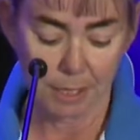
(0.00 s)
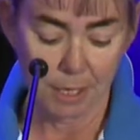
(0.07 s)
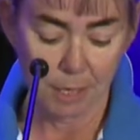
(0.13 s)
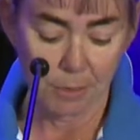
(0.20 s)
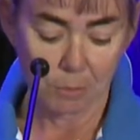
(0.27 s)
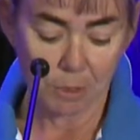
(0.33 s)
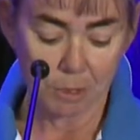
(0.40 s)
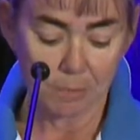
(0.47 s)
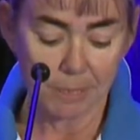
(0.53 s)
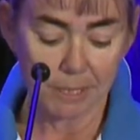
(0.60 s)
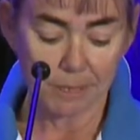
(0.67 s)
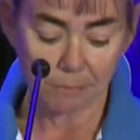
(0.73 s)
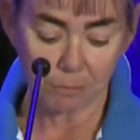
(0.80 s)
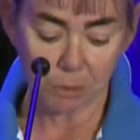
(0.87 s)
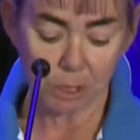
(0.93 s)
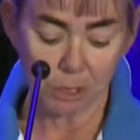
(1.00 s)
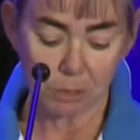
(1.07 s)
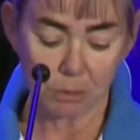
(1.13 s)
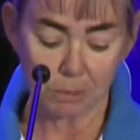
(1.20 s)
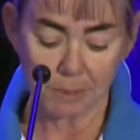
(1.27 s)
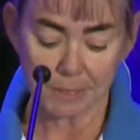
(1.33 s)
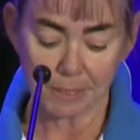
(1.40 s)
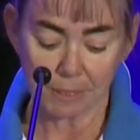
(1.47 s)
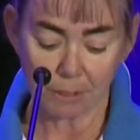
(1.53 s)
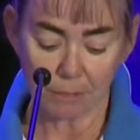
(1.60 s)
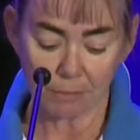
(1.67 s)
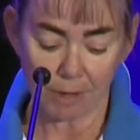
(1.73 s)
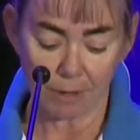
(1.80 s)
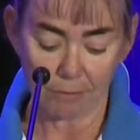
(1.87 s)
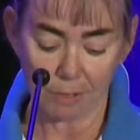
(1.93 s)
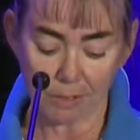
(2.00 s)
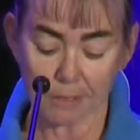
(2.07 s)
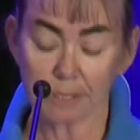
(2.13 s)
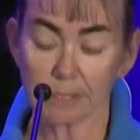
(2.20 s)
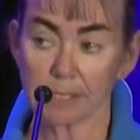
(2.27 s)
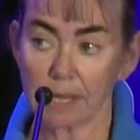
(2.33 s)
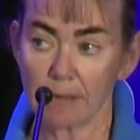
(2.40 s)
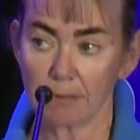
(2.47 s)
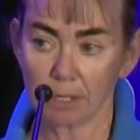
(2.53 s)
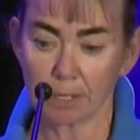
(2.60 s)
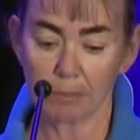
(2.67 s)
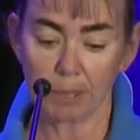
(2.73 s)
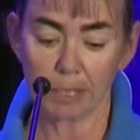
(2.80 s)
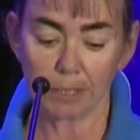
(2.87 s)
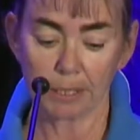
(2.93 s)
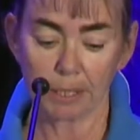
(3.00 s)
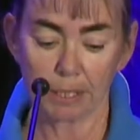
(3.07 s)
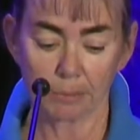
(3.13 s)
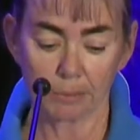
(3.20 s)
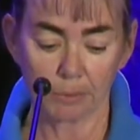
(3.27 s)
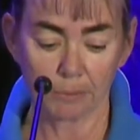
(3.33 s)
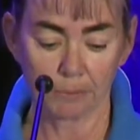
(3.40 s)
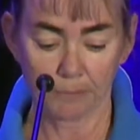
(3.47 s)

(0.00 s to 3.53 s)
which means 42% of our residents have a companion animal.